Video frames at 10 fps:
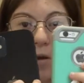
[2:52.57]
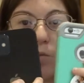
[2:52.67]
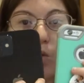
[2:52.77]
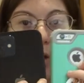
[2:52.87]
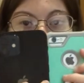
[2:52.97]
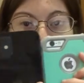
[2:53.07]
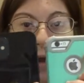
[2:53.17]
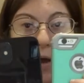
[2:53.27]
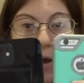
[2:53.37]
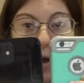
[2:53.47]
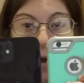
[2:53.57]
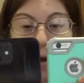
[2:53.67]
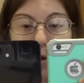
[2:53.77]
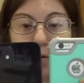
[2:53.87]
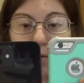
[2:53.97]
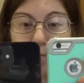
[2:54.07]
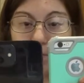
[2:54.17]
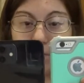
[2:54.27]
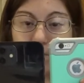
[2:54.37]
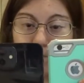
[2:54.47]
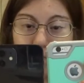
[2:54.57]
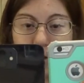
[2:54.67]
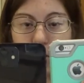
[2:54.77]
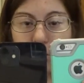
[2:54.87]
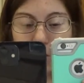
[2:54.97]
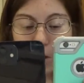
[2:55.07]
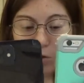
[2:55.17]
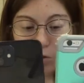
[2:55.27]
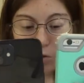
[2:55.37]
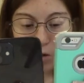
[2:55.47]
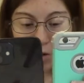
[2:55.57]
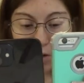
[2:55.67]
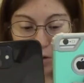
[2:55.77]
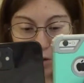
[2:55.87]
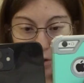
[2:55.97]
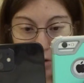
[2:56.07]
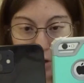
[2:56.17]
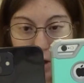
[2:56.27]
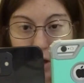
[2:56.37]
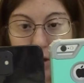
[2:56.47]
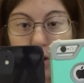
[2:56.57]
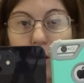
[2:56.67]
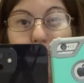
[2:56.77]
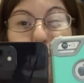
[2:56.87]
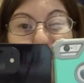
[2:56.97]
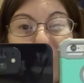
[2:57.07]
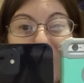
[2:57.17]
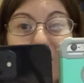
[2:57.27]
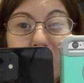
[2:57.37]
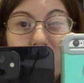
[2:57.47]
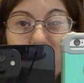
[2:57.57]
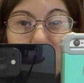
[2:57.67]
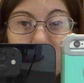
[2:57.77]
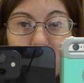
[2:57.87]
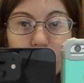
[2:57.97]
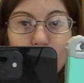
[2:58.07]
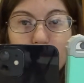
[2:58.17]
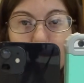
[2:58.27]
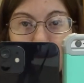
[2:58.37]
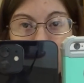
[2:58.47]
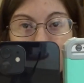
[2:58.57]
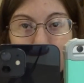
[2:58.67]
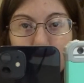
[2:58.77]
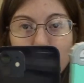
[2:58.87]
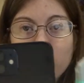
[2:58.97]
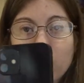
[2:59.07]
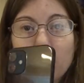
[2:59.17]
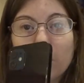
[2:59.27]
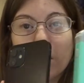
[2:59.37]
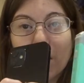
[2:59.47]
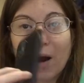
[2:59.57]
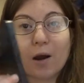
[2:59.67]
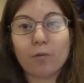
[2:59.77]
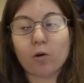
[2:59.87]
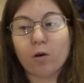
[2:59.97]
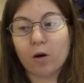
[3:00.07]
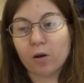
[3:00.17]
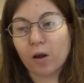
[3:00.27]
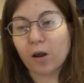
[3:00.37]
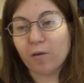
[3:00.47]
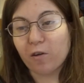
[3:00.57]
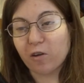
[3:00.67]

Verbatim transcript: than what I had. No, it's actually about the same with the case, but the camera quality is